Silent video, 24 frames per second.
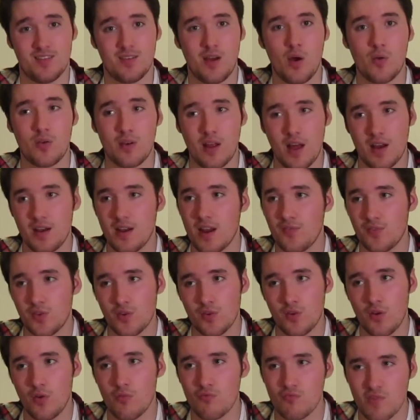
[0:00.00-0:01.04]
And if
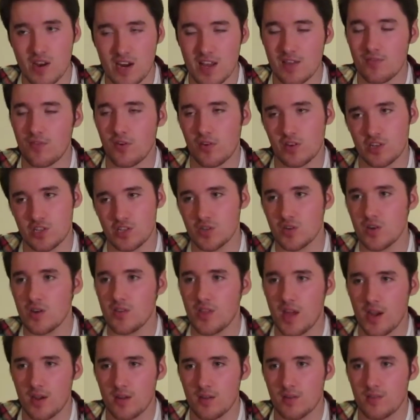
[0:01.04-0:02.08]
you're not really very sure,
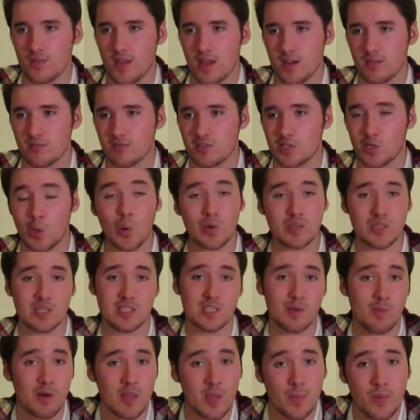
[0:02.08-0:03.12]
then talk to
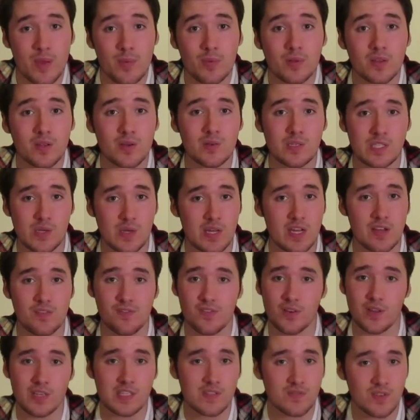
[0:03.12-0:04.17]
some other people who are doing a
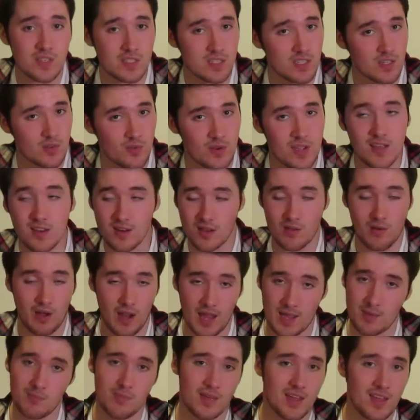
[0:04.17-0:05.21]
philosophy degree, you know,
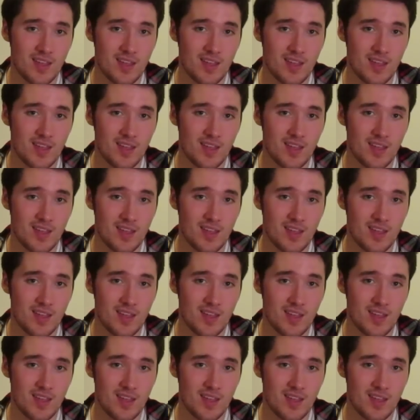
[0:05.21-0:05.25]
like me.